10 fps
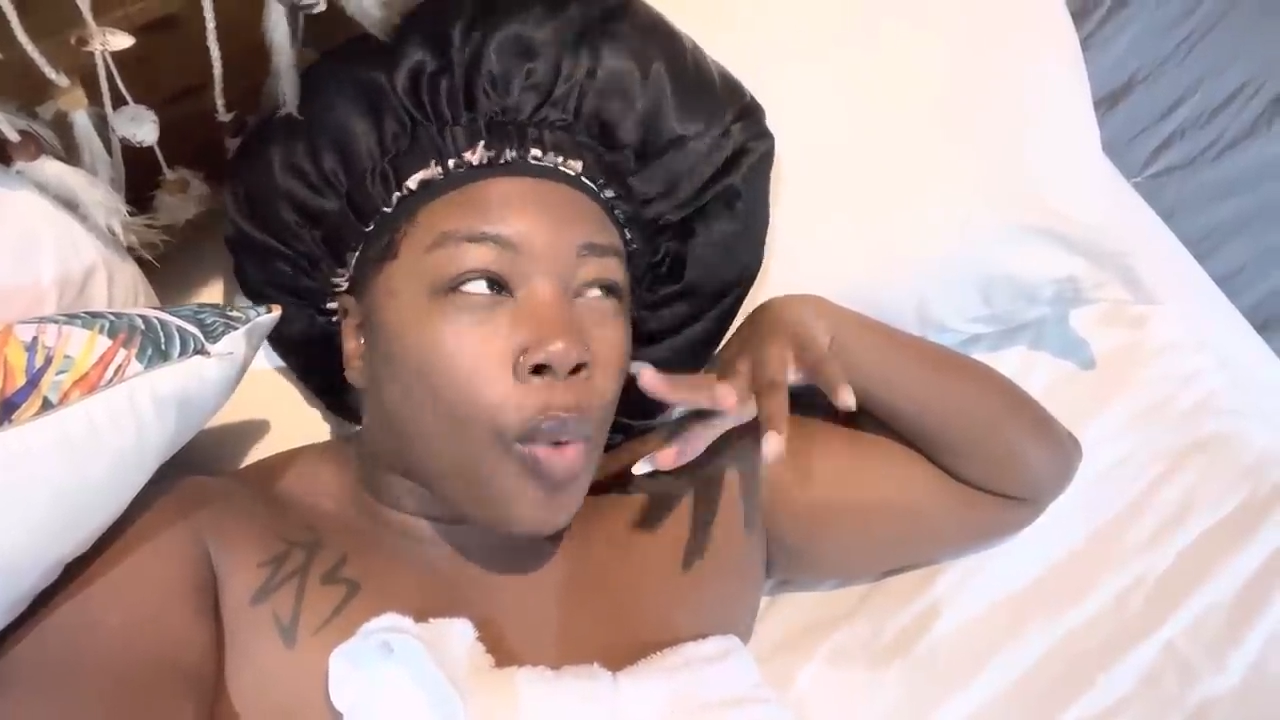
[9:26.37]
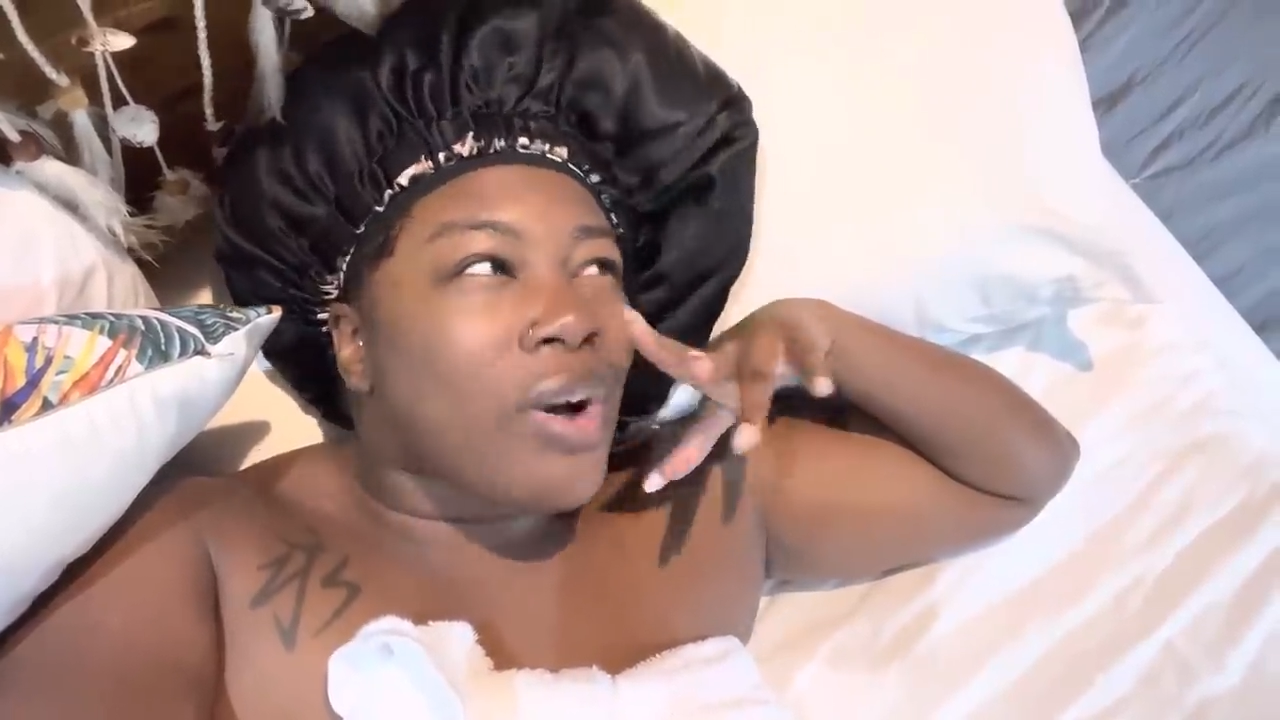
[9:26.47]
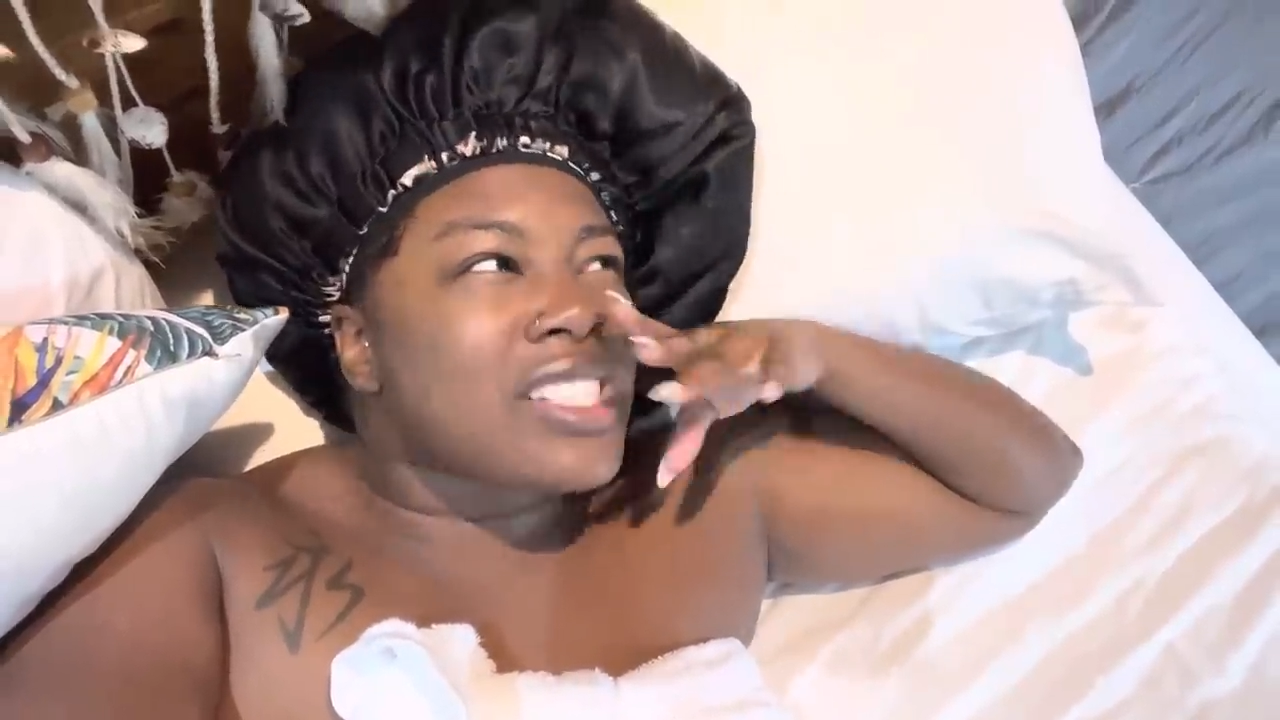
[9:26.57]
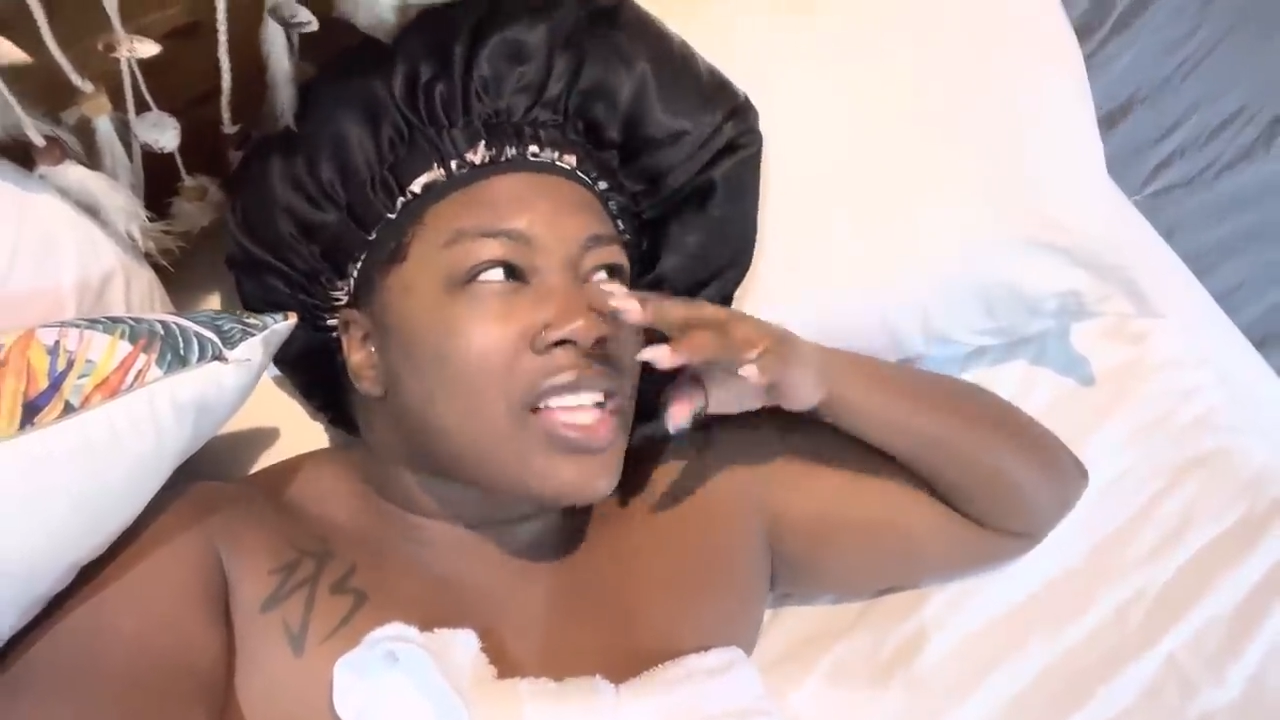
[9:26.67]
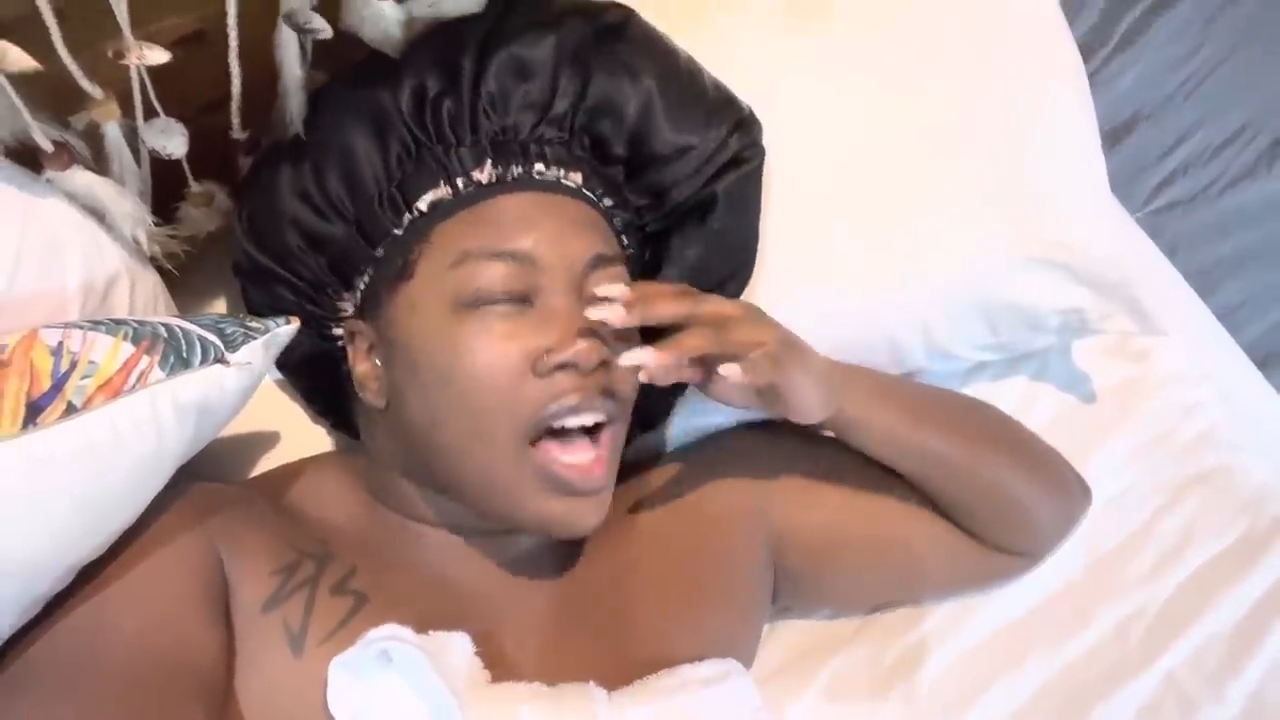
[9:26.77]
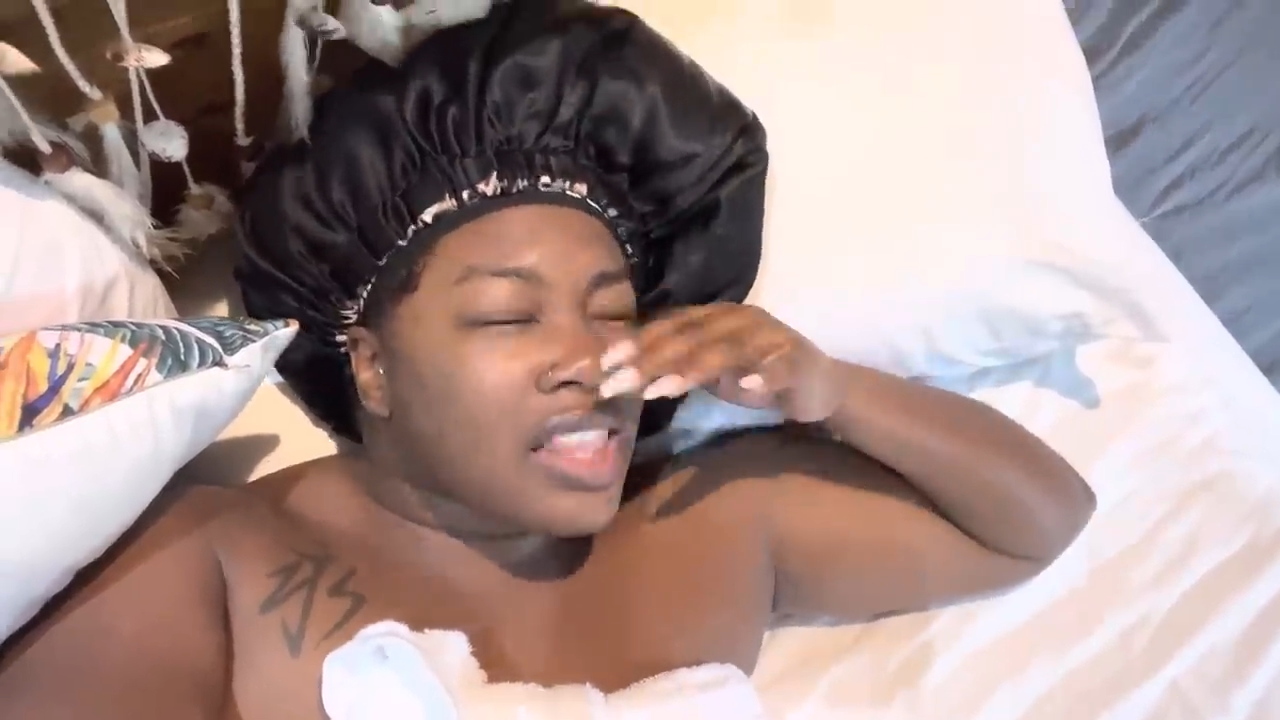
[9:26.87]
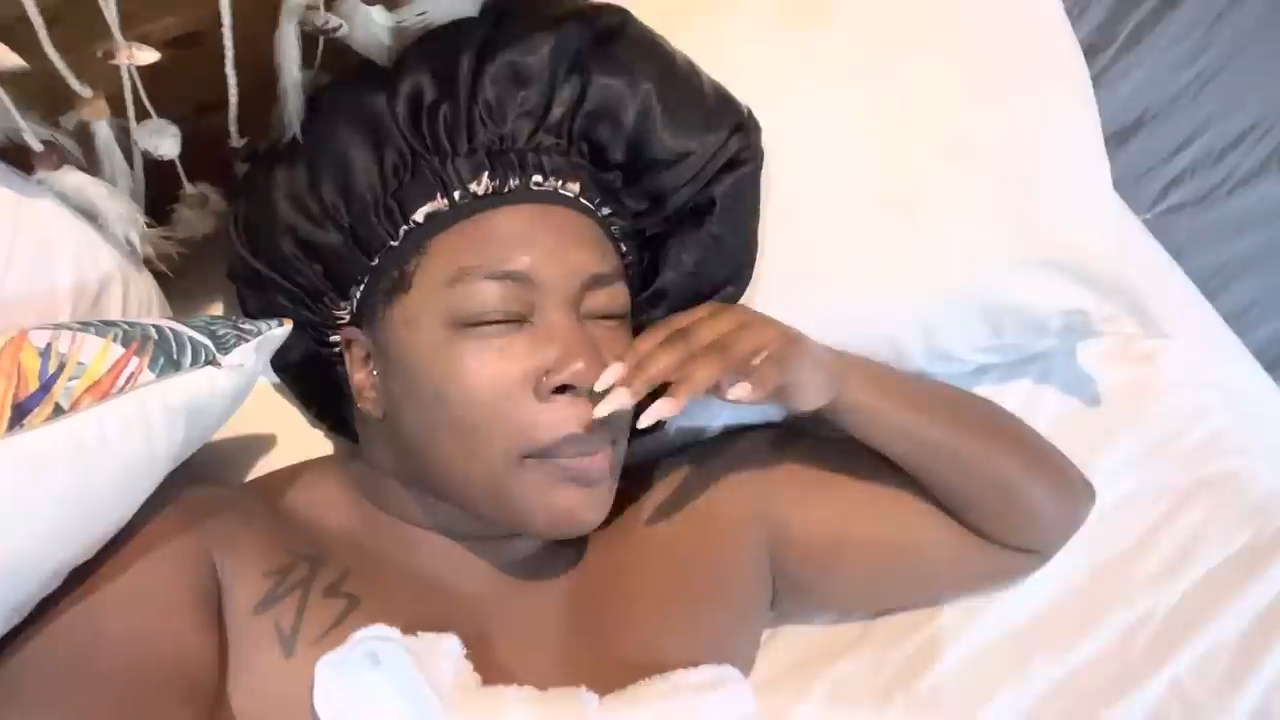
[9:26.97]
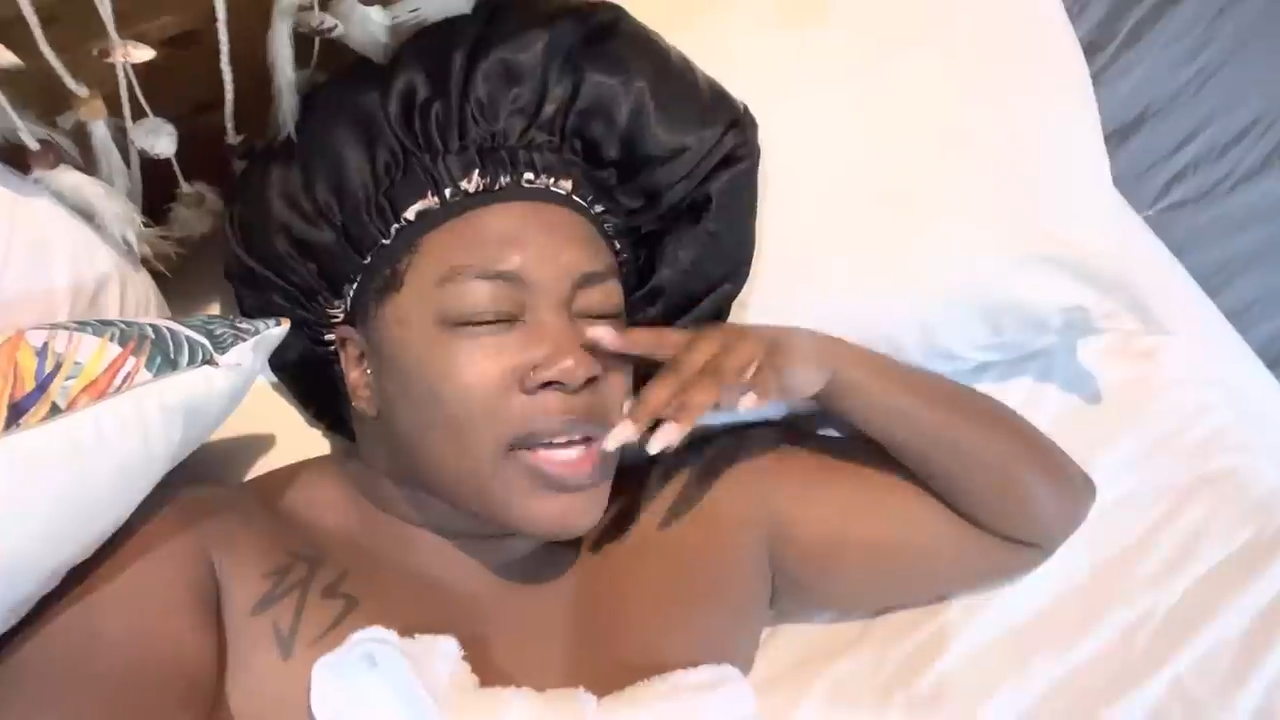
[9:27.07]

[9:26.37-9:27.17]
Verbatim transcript: what's the other